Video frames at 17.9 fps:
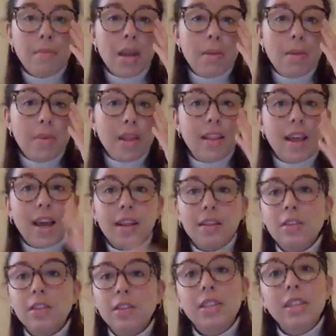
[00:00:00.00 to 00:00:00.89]
Maybe
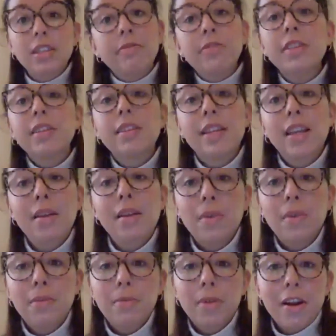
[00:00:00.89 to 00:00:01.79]
that look
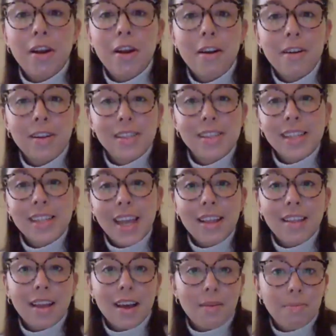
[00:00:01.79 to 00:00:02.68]
differently when we are a
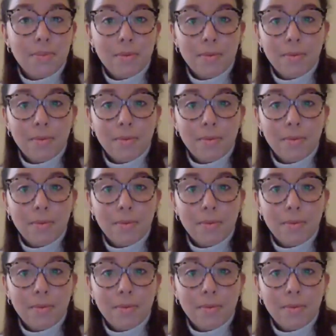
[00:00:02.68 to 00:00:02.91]
scale up,